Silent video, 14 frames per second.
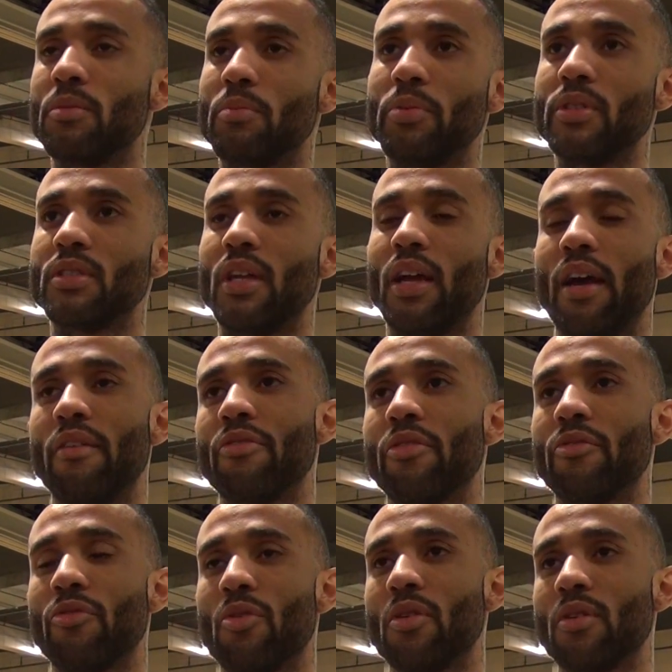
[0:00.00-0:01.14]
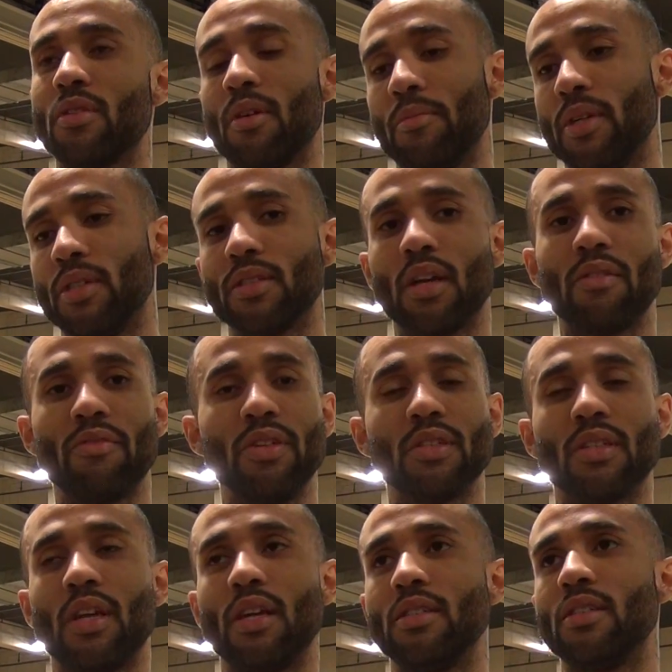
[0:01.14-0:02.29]
puts the effort forth. Instead of
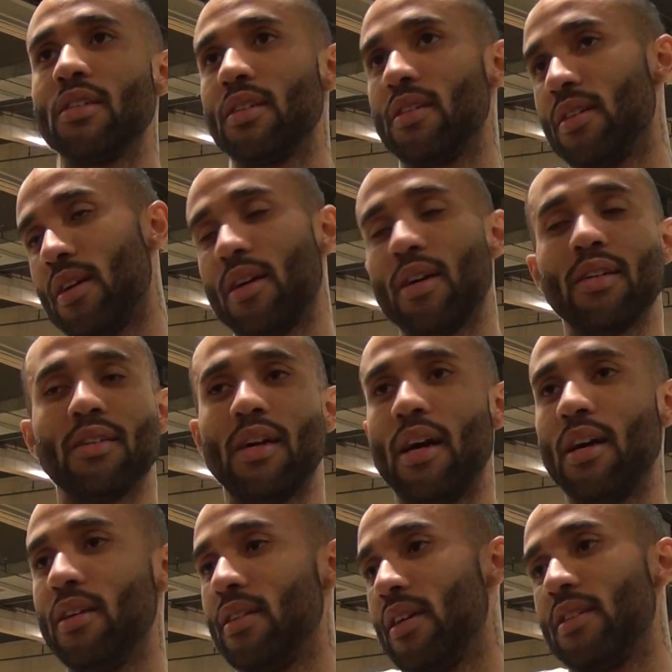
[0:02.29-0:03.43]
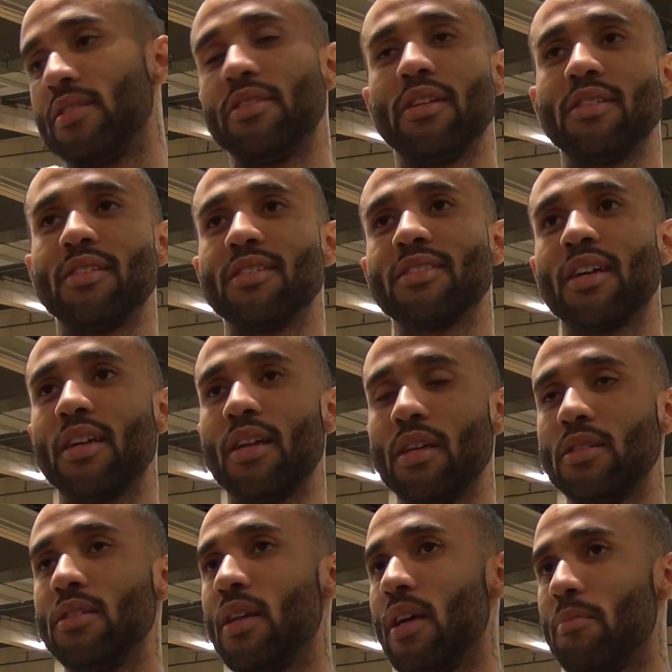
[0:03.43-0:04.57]
either, there's nothing to say.
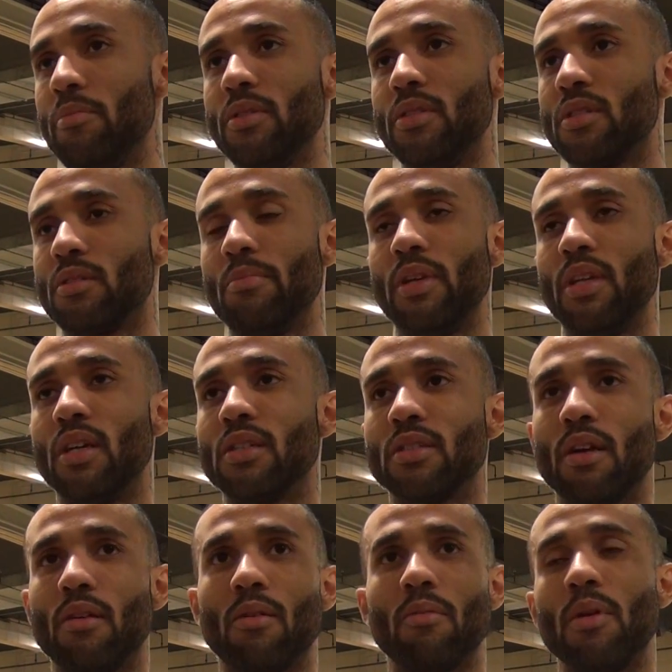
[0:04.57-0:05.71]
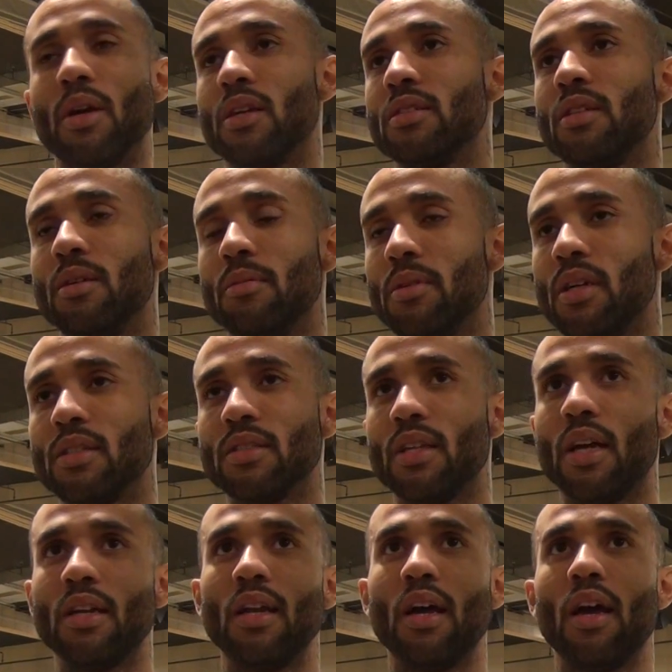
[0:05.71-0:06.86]
They just beat us. They were a better team than us
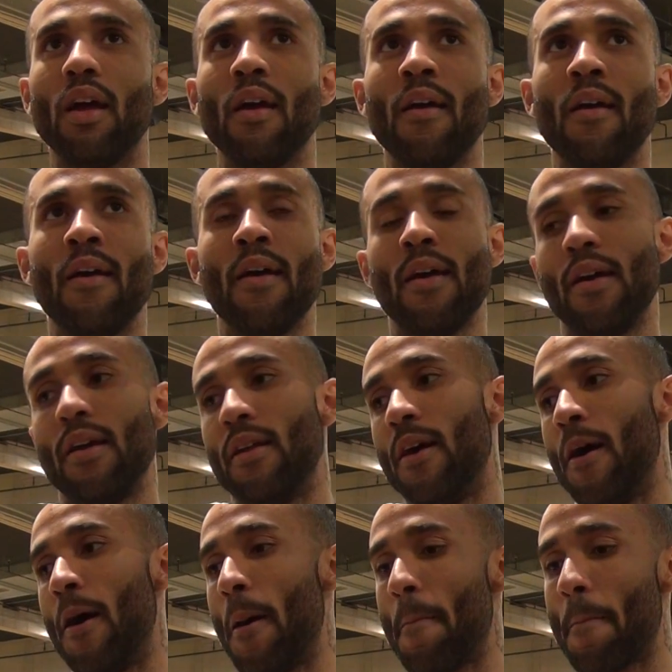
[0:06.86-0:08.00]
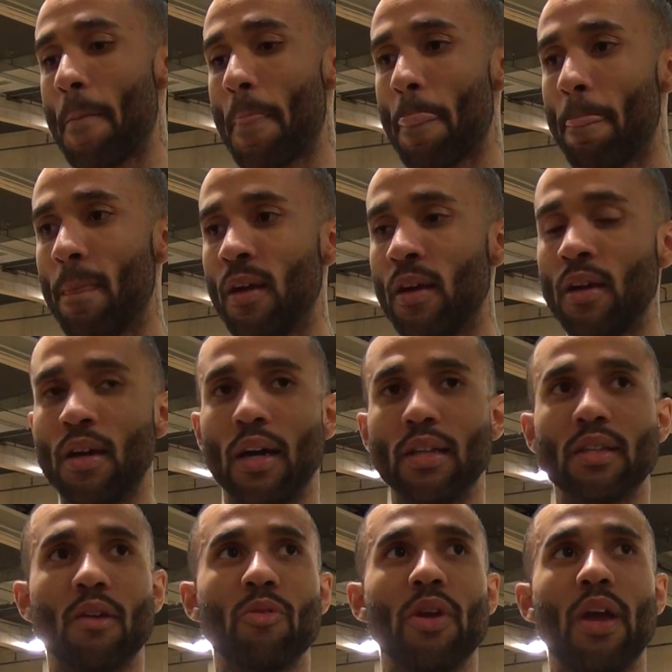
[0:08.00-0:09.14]
that day. And I
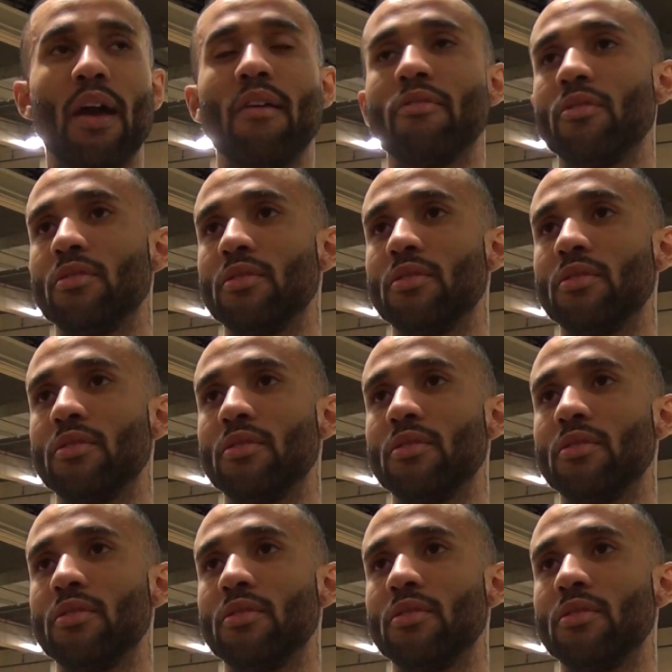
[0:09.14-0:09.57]
think we have,